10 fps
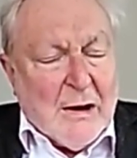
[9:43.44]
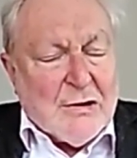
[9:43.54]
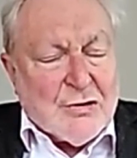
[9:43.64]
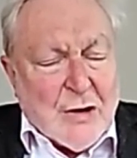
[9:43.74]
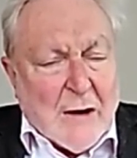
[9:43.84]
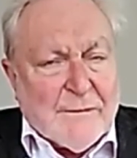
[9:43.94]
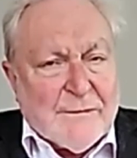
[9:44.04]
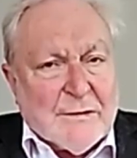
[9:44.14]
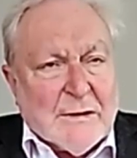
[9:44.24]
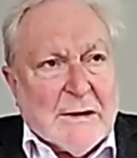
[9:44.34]

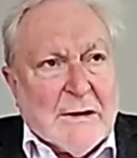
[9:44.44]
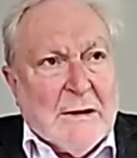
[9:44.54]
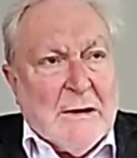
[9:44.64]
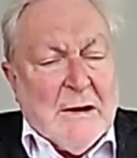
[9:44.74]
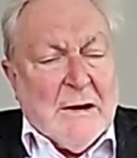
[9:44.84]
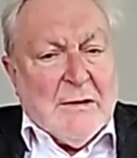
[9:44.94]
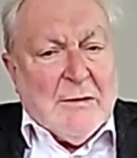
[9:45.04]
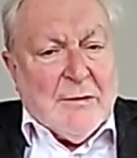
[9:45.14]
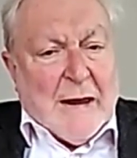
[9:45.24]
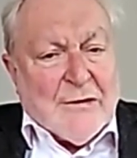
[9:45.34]
craftily
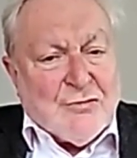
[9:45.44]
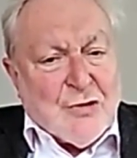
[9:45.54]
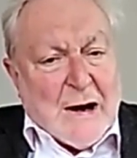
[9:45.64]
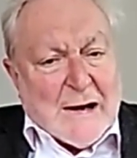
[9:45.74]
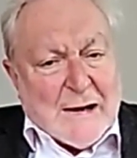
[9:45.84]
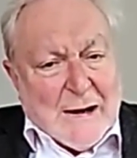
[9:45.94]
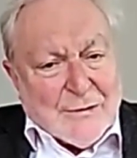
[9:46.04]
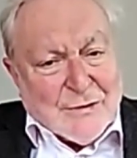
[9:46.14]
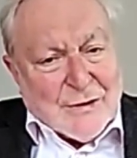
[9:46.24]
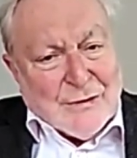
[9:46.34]
drag
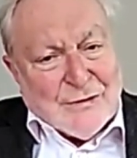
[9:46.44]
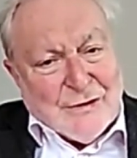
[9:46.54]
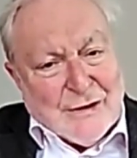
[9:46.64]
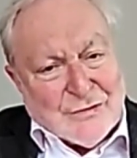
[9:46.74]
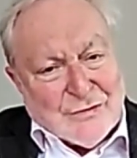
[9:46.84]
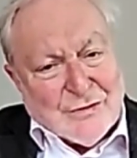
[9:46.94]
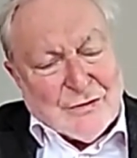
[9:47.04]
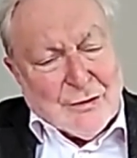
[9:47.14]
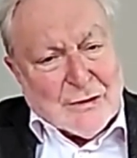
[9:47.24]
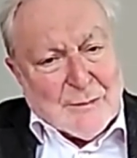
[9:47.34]
out negotiations
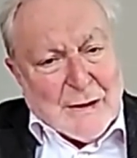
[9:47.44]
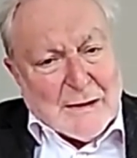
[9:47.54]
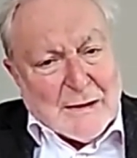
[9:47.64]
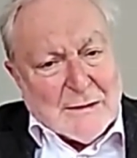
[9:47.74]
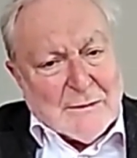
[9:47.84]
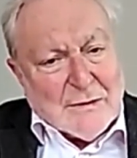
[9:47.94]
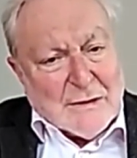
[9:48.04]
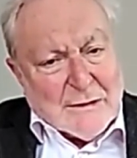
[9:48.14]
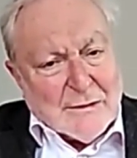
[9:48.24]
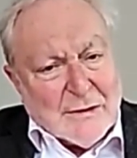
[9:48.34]
during the back end of the
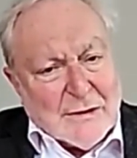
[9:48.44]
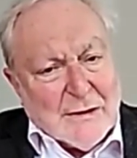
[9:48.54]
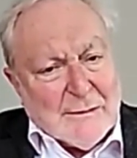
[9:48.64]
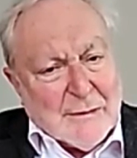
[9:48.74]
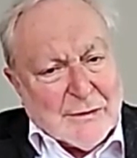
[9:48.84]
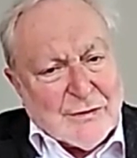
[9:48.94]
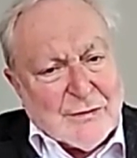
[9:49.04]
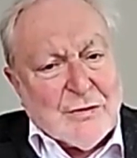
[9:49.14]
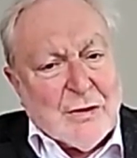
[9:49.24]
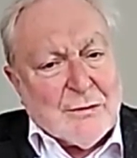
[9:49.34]
year and the early months of
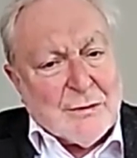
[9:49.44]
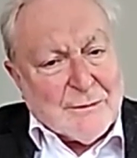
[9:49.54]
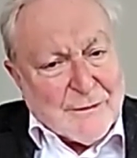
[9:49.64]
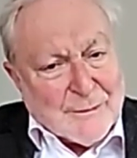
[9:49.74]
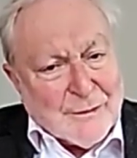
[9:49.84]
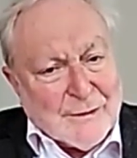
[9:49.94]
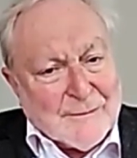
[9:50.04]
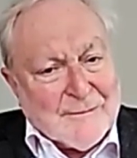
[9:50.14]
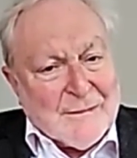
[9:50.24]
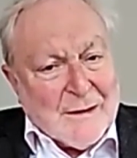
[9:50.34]
January and February,
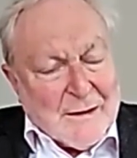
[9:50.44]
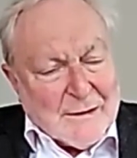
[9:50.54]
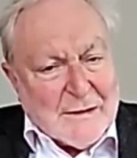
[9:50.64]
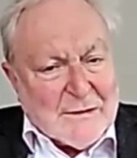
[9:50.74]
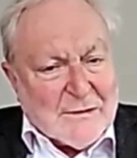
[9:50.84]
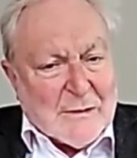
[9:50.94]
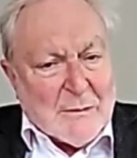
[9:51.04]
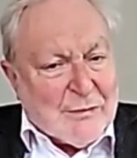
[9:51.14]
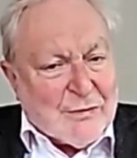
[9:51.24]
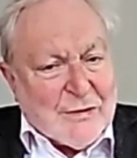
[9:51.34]
and then say, well,
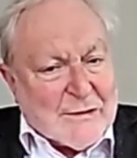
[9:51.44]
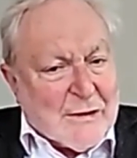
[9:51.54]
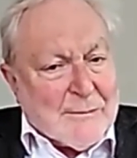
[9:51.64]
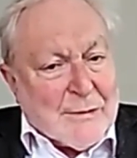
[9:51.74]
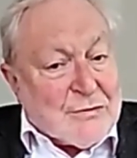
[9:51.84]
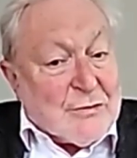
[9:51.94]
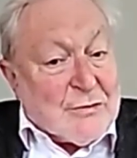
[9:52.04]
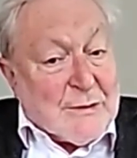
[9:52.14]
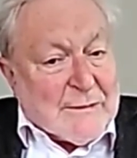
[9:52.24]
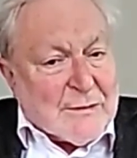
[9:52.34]
we've set our budget,
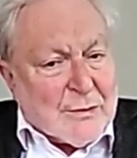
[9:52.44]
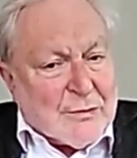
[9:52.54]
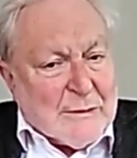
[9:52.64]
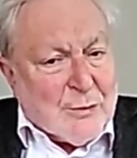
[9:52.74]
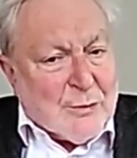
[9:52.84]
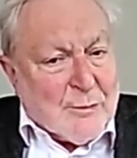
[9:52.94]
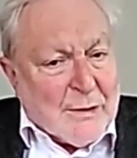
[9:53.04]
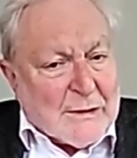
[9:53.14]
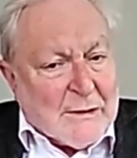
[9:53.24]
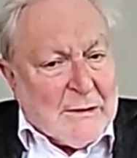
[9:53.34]
we haven't got any more
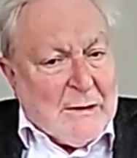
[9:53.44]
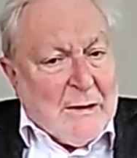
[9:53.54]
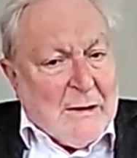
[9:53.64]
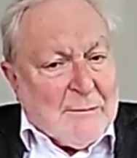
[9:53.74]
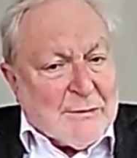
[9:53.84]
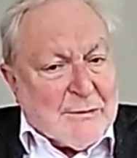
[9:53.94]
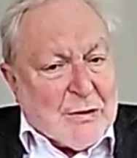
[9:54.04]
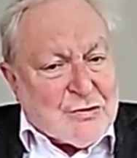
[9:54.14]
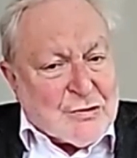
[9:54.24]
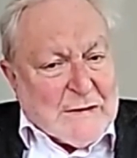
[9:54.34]
money. But one
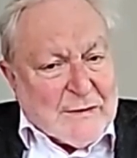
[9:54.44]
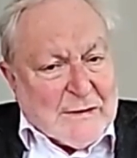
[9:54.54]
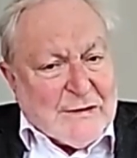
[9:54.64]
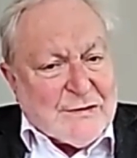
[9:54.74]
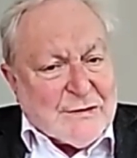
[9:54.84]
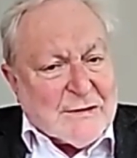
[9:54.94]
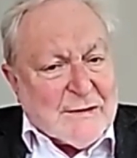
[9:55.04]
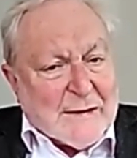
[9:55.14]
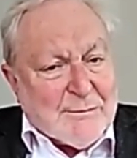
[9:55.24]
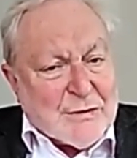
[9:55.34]
should never listen to
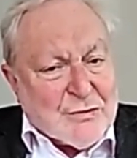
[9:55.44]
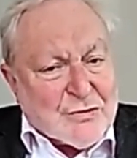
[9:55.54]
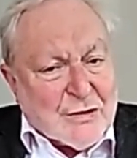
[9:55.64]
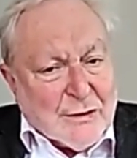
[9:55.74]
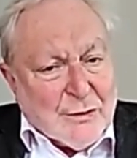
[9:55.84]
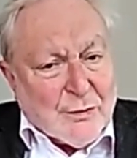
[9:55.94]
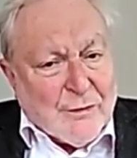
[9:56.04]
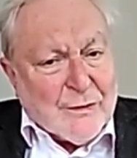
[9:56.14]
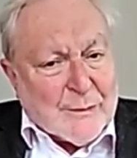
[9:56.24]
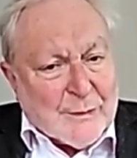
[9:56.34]
that, but you should look
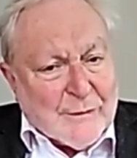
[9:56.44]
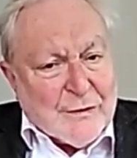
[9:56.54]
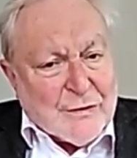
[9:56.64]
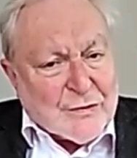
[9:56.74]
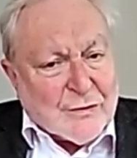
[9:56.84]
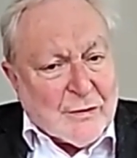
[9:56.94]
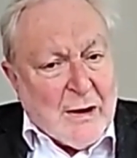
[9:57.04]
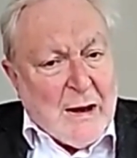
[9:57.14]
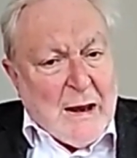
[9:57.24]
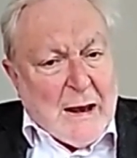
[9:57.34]
for the provisions.
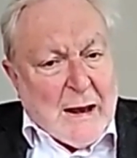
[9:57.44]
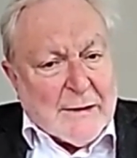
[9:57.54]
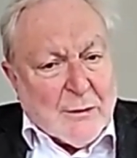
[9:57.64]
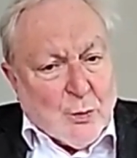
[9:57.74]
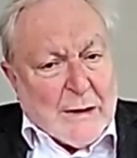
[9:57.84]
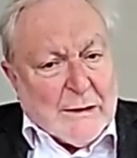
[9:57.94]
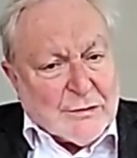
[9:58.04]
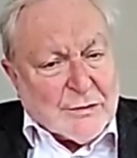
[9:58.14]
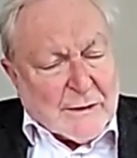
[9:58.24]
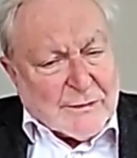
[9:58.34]
And a
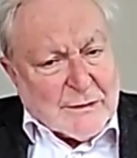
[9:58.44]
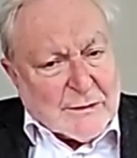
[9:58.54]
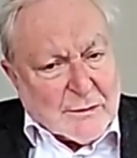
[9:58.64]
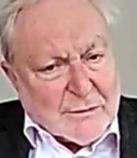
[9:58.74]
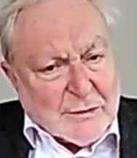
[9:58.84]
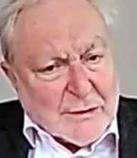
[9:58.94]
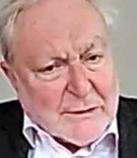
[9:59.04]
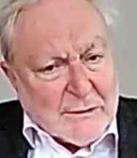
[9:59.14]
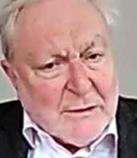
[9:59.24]
well-drafted contract